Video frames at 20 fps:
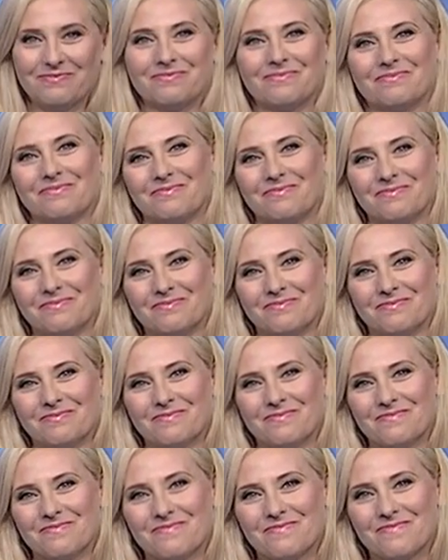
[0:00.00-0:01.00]

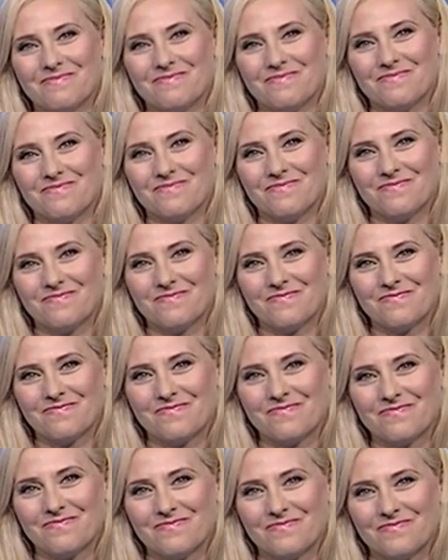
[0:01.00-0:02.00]

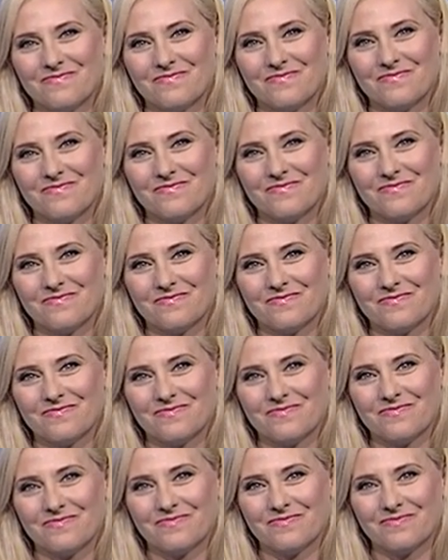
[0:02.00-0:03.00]

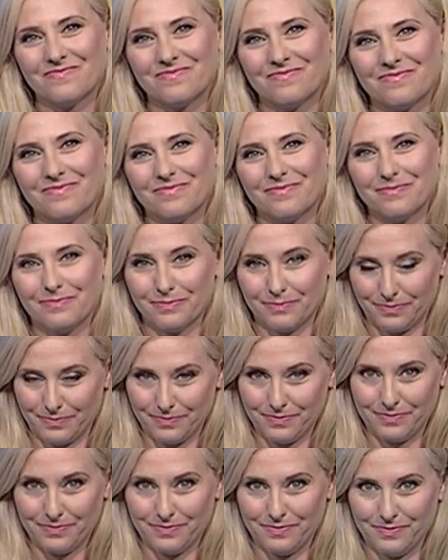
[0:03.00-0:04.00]

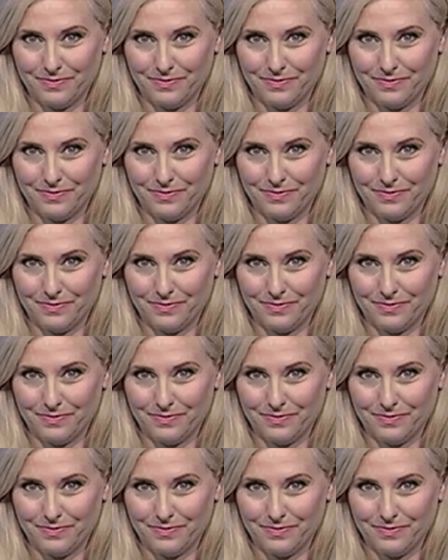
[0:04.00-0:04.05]
No words are spoken by the person on screen.